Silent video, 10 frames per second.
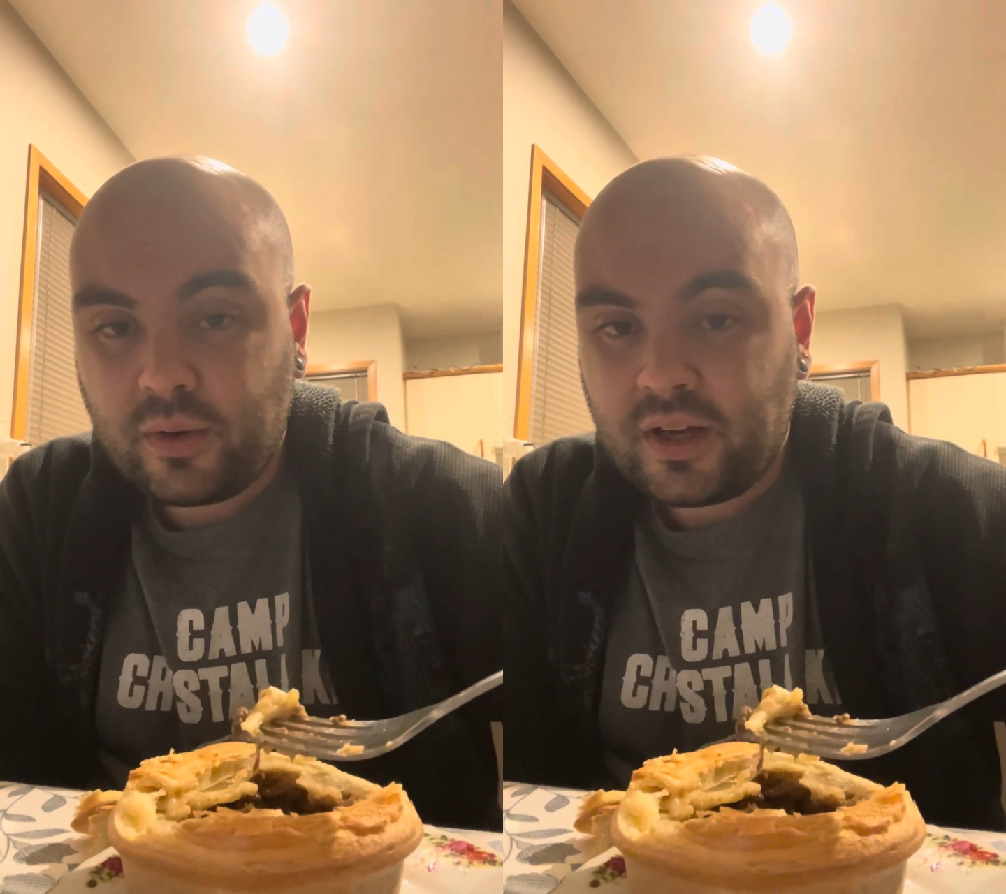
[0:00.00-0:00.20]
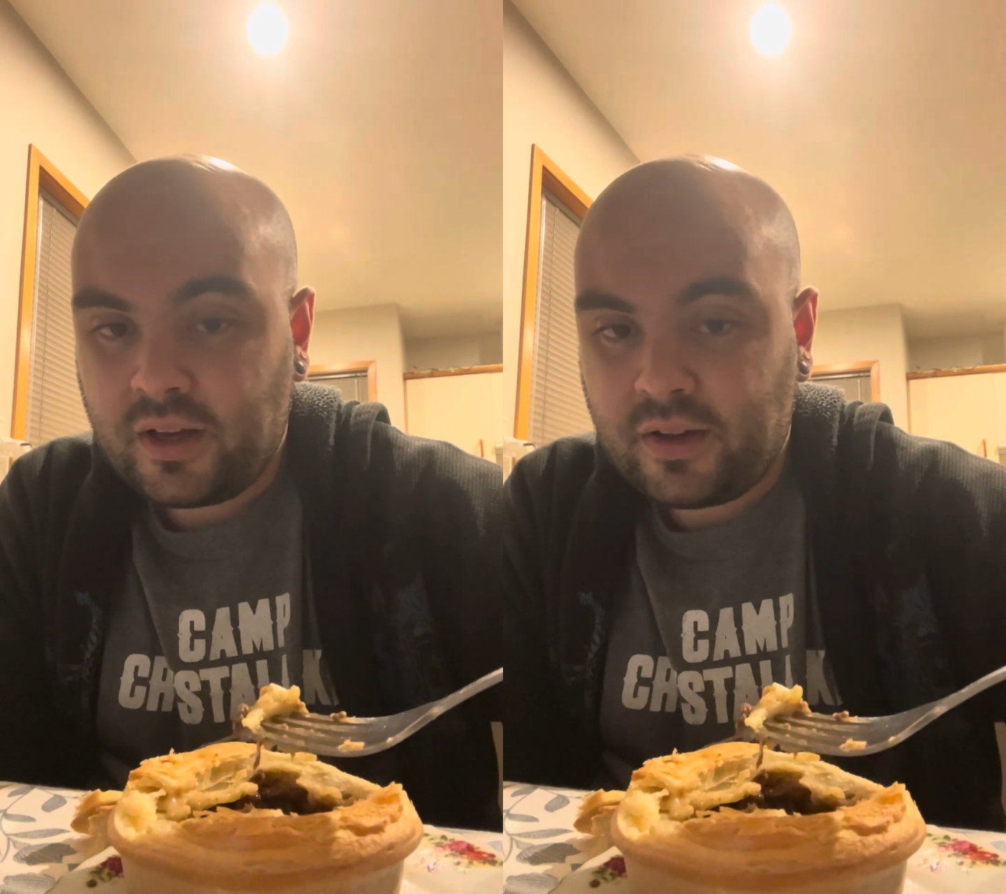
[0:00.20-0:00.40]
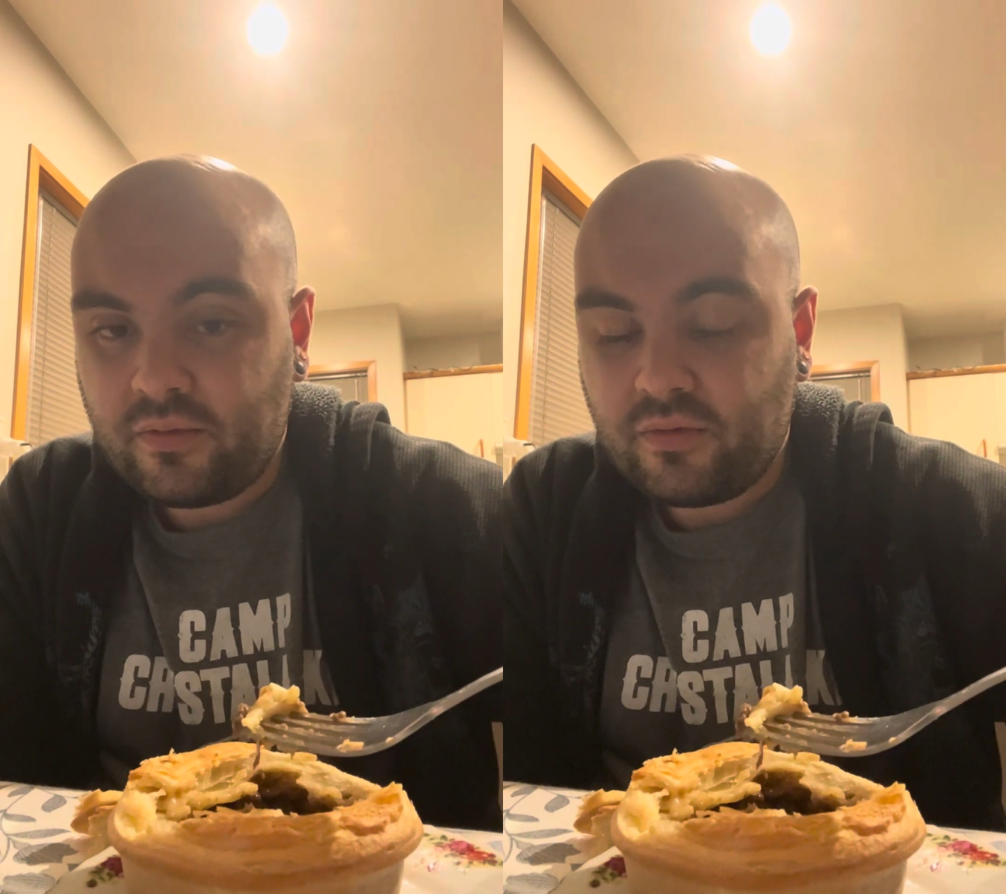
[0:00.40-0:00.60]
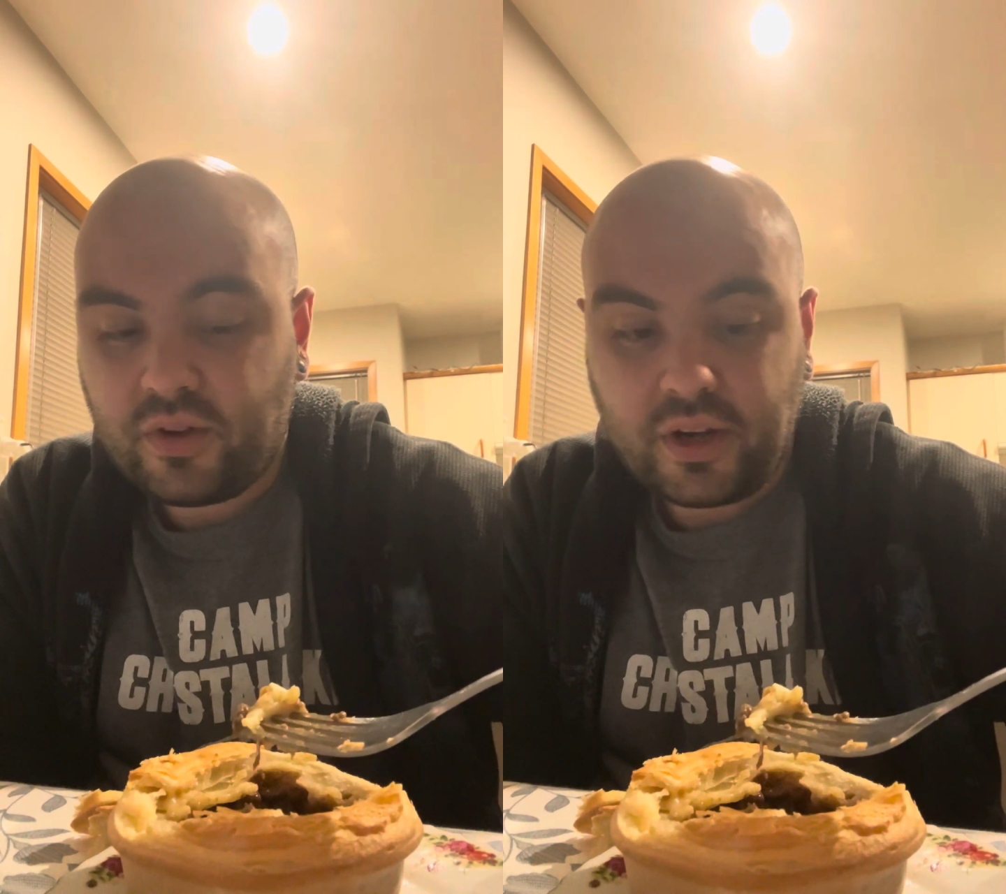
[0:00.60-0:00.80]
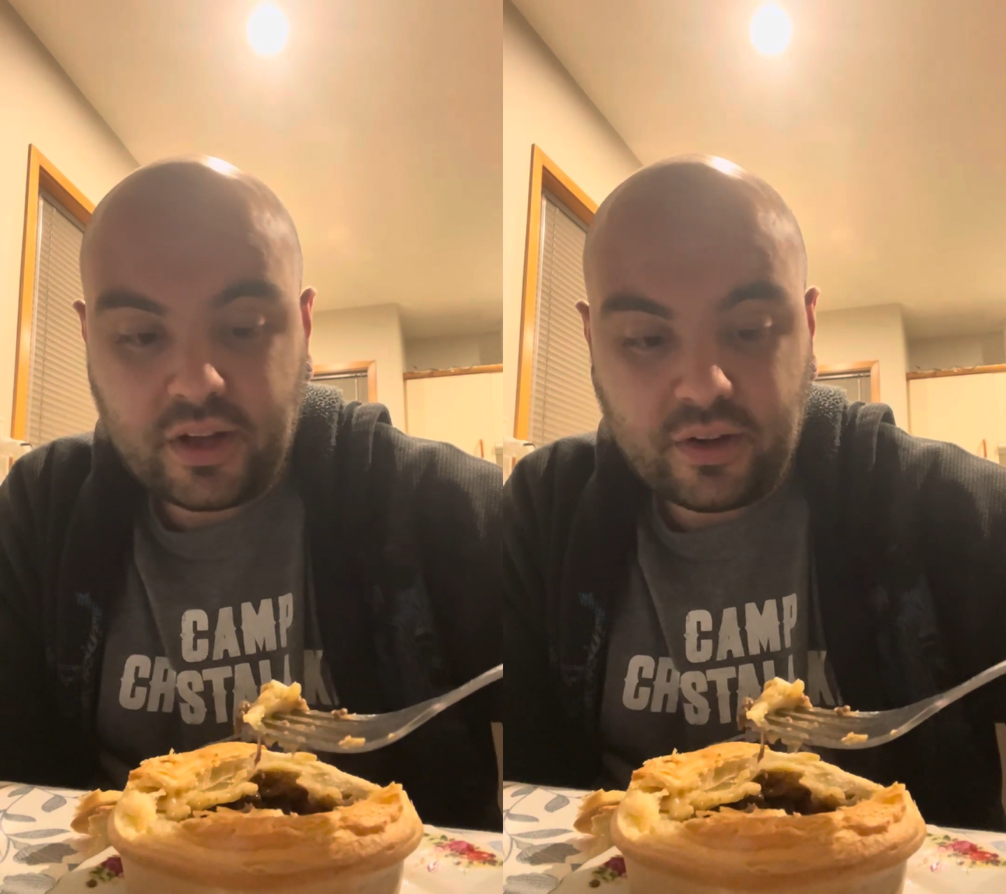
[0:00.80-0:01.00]
ahead,
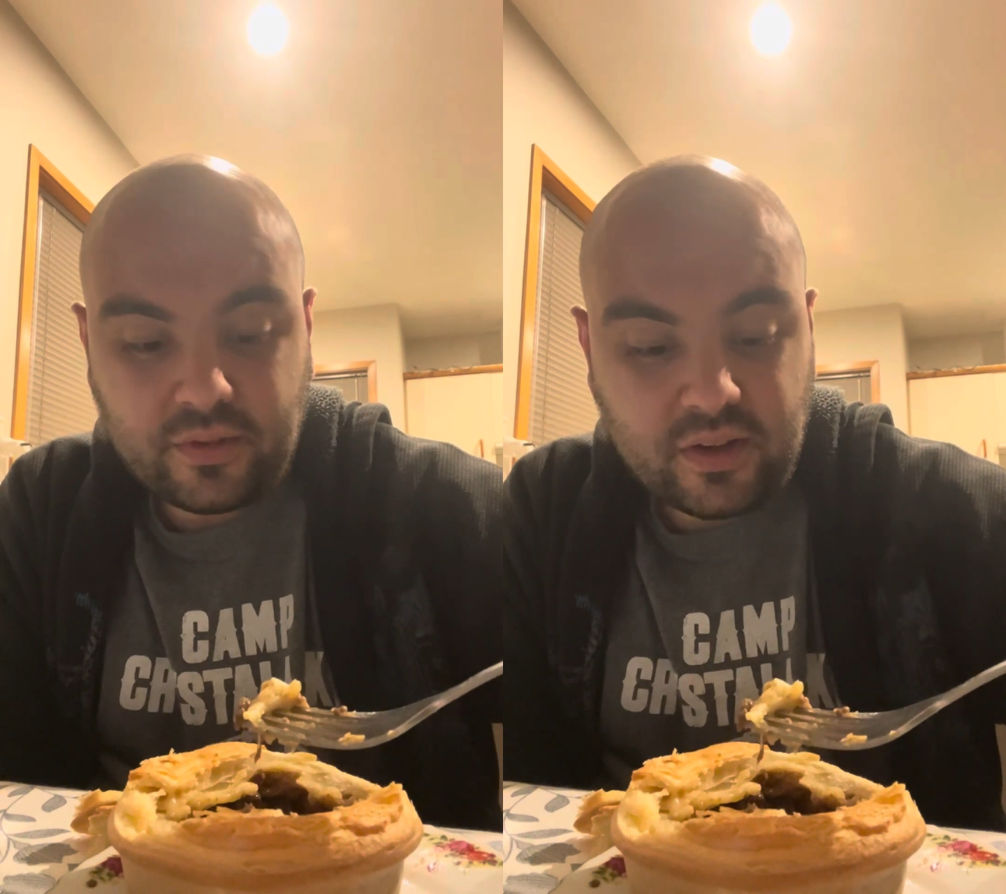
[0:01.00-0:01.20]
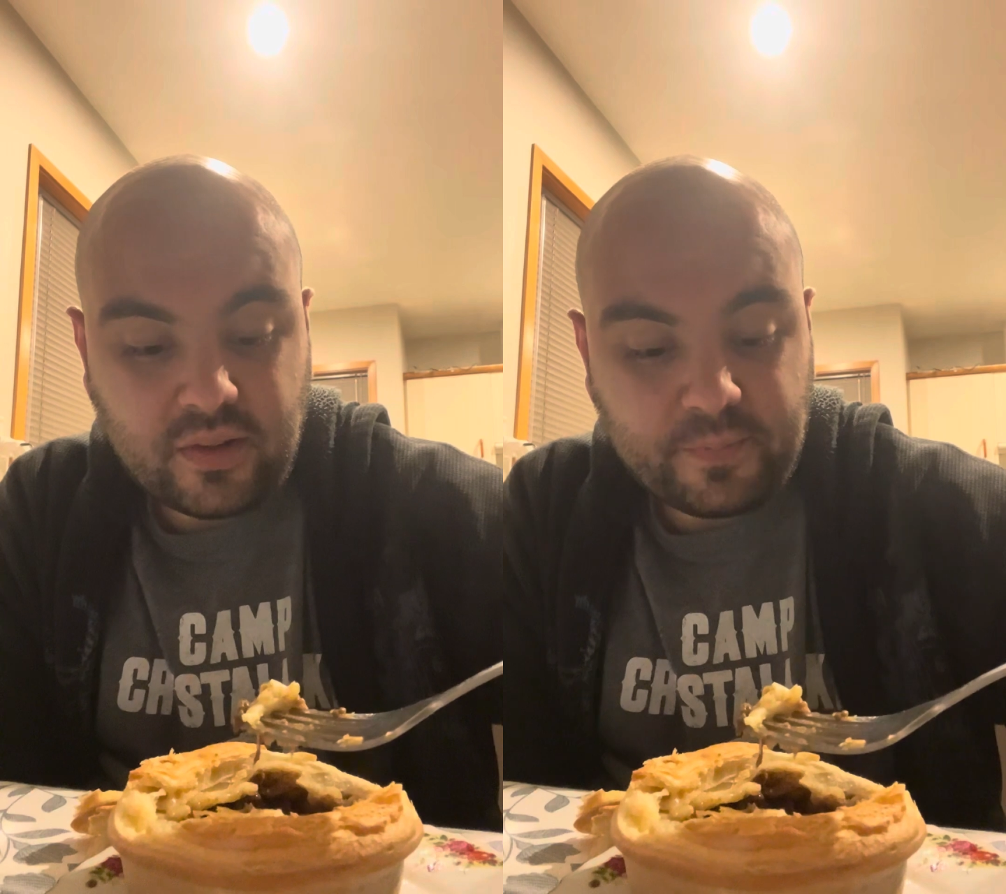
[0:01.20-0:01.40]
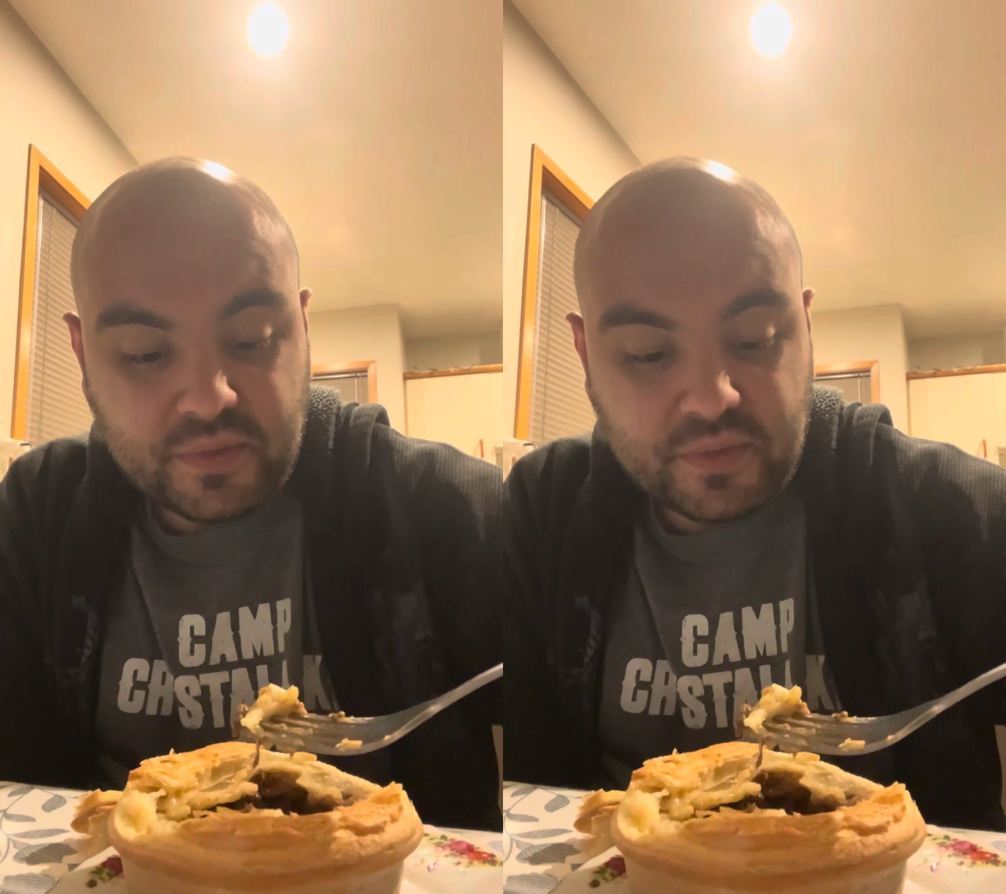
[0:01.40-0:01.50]
run out, and